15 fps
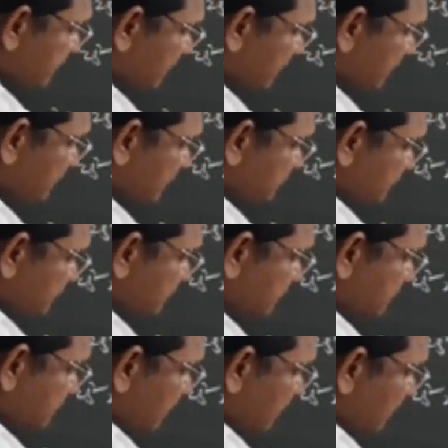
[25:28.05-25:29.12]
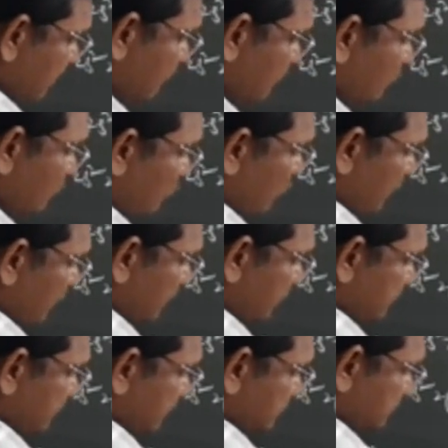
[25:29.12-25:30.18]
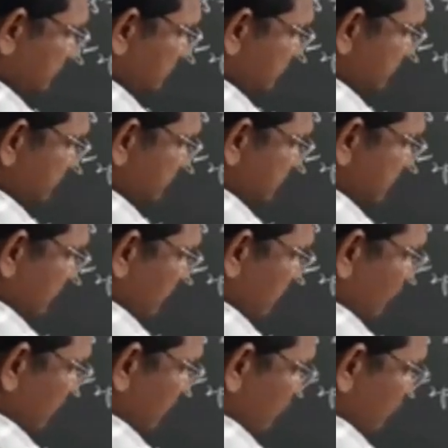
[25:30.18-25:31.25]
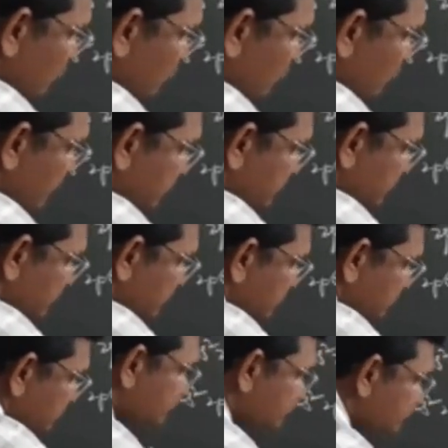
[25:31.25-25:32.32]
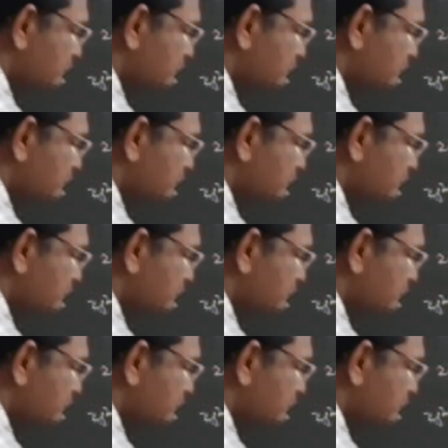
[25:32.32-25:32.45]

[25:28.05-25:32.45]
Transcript: 10 electrons. These are called what? Core electrons. These are called what? Core electrons.